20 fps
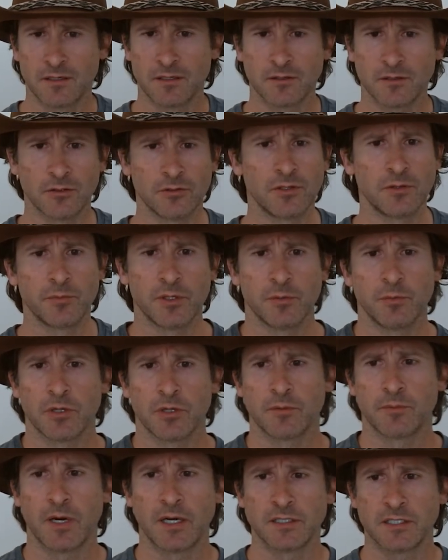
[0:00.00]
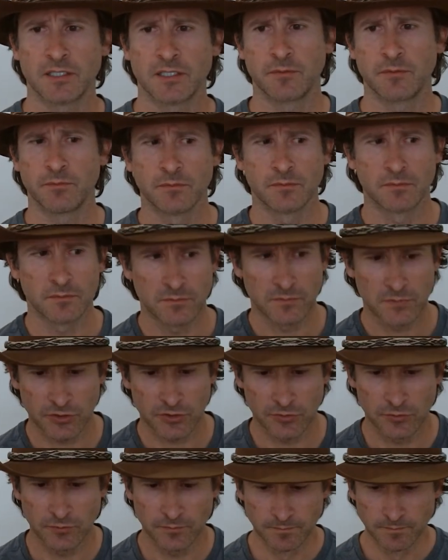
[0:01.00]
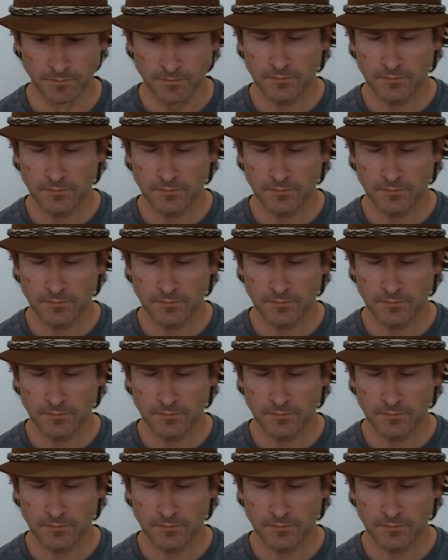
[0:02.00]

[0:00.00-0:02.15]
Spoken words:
including people on my team too.